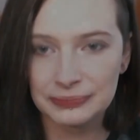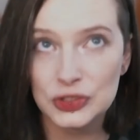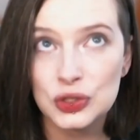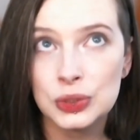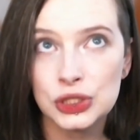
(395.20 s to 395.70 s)

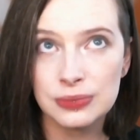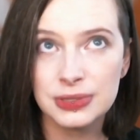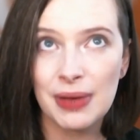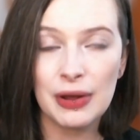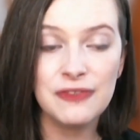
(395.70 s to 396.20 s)
So in terms
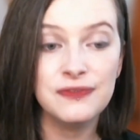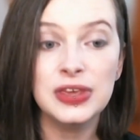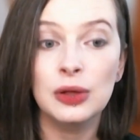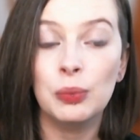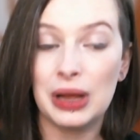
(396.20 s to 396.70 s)
of how I
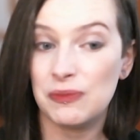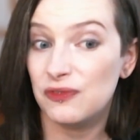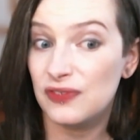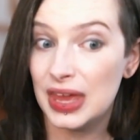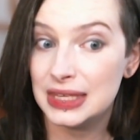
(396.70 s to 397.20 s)
feel when I'm
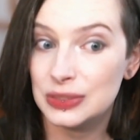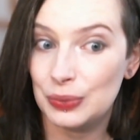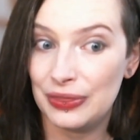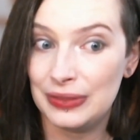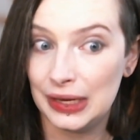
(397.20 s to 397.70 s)
faced
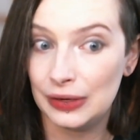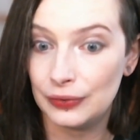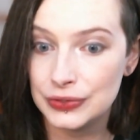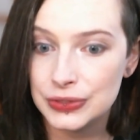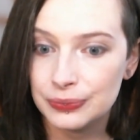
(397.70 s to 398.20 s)
with
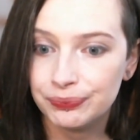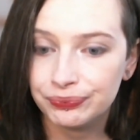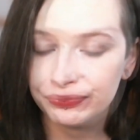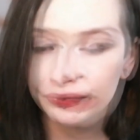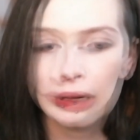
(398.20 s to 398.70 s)
needles,
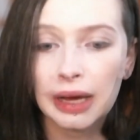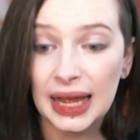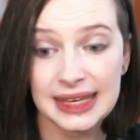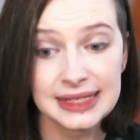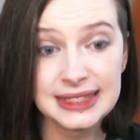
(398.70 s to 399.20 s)
I
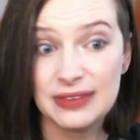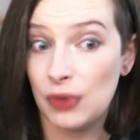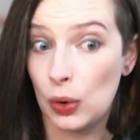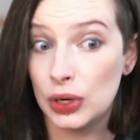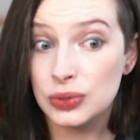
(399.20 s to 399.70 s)
can't see
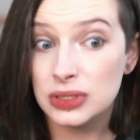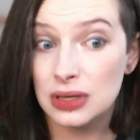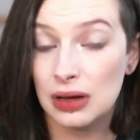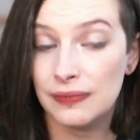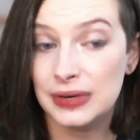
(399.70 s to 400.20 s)
photos
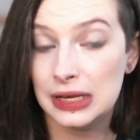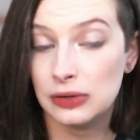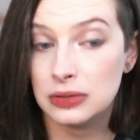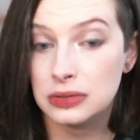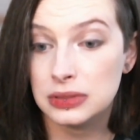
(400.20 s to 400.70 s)
of
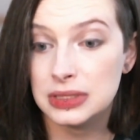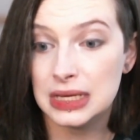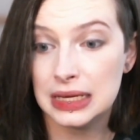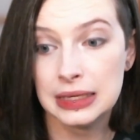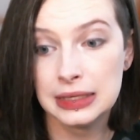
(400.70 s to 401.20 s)
needles
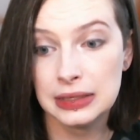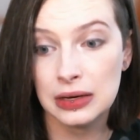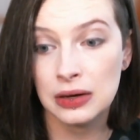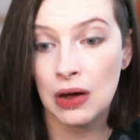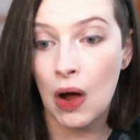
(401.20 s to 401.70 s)
in
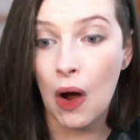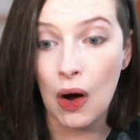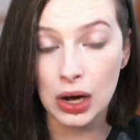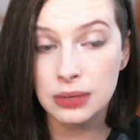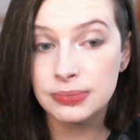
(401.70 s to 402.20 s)

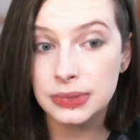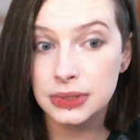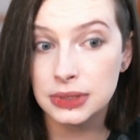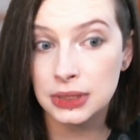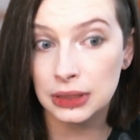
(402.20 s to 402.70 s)

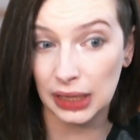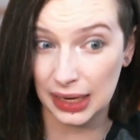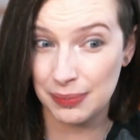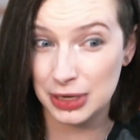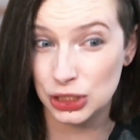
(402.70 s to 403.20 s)
arms, like
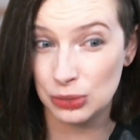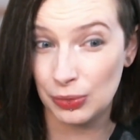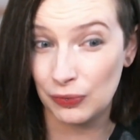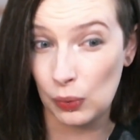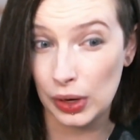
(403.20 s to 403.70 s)
I mentioned
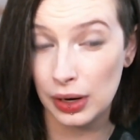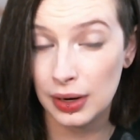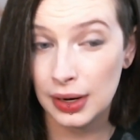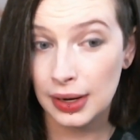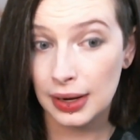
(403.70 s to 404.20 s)
before.
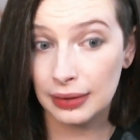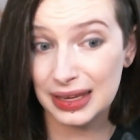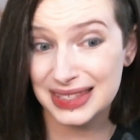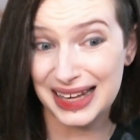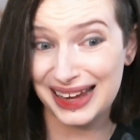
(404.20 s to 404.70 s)
Like
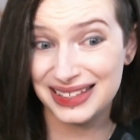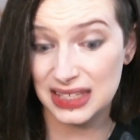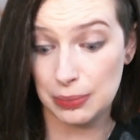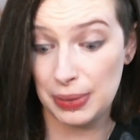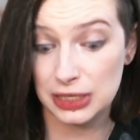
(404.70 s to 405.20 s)
I said, I can
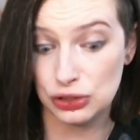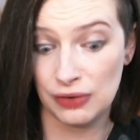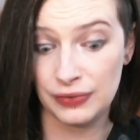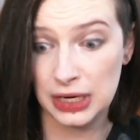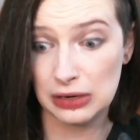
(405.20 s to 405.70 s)
see a picture
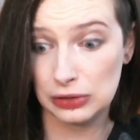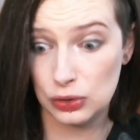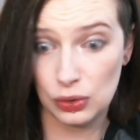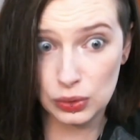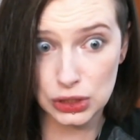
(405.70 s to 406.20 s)
of a needle. You
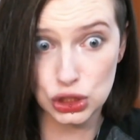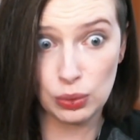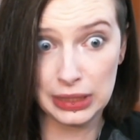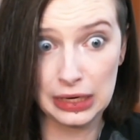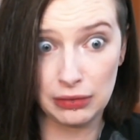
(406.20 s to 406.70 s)
can hold a
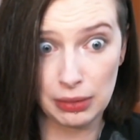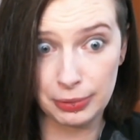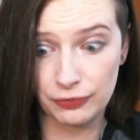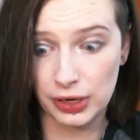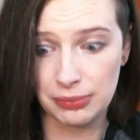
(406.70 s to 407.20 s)
sewing needle up
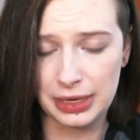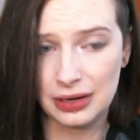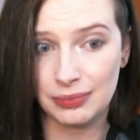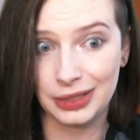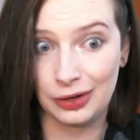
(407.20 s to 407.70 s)
in front of me, and
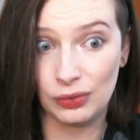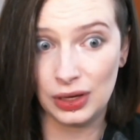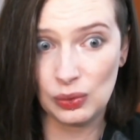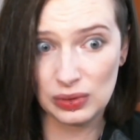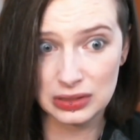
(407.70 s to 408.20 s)
I'm like, okay,
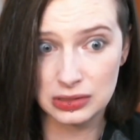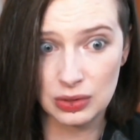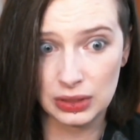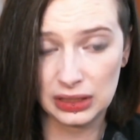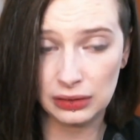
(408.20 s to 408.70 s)
cool, it's a
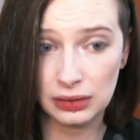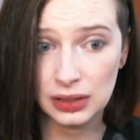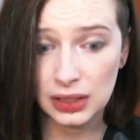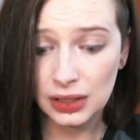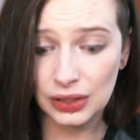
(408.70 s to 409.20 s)
sewing needle.
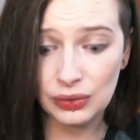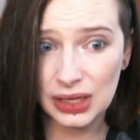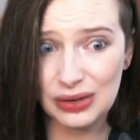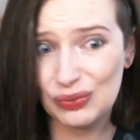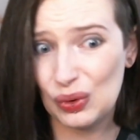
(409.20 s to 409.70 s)
You
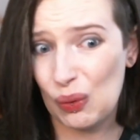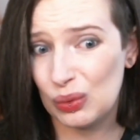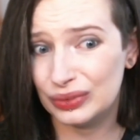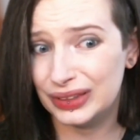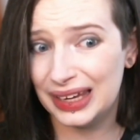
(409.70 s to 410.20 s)
can even
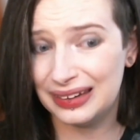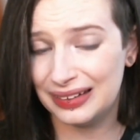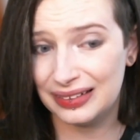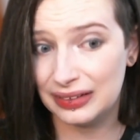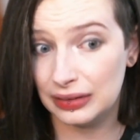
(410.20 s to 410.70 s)
hold like
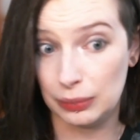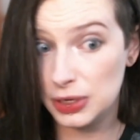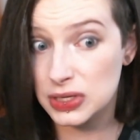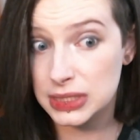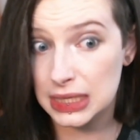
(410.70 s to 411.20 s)
a
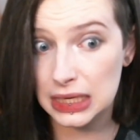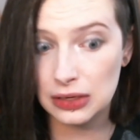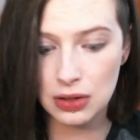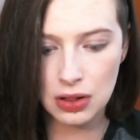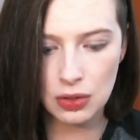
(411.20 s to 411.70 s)
piercing
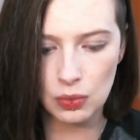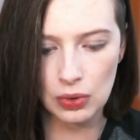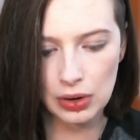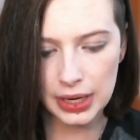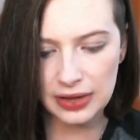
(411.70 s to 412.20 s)
needle
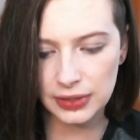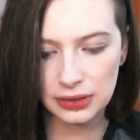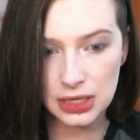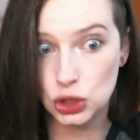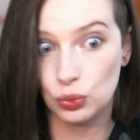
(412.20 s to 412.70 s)
or
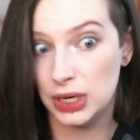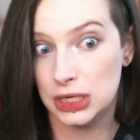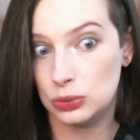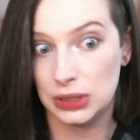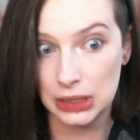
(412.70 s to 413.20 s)
even a
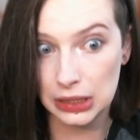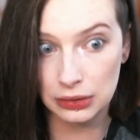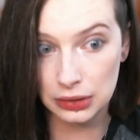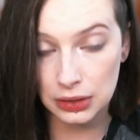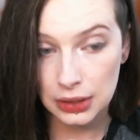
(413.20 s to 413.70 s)
syringe with a
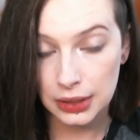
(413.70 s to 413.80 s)
needle.